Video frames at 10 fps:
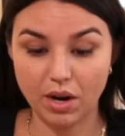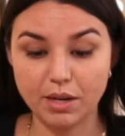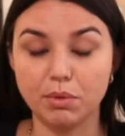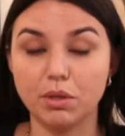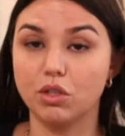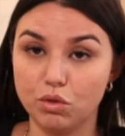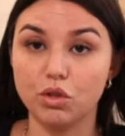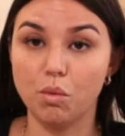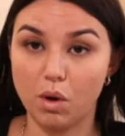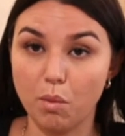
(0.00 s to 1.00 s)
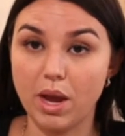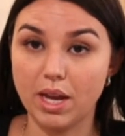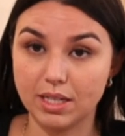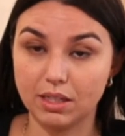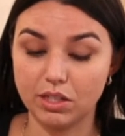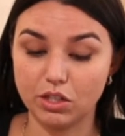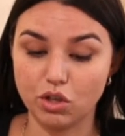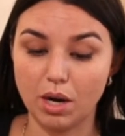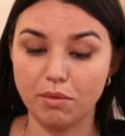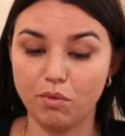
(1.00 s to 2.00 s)
but you do want to wait until it is dry
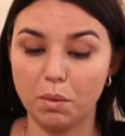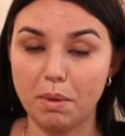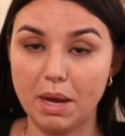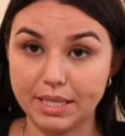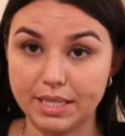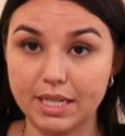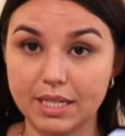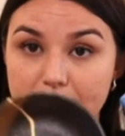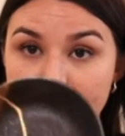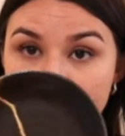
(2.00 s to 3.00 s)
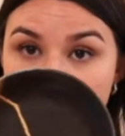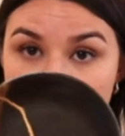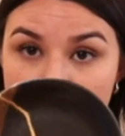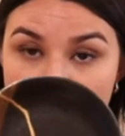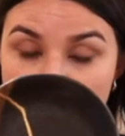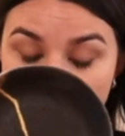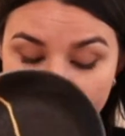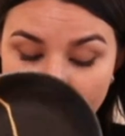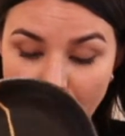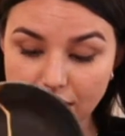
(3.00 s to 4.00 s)
before painting to get this
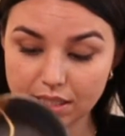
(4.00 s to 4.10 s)
effect.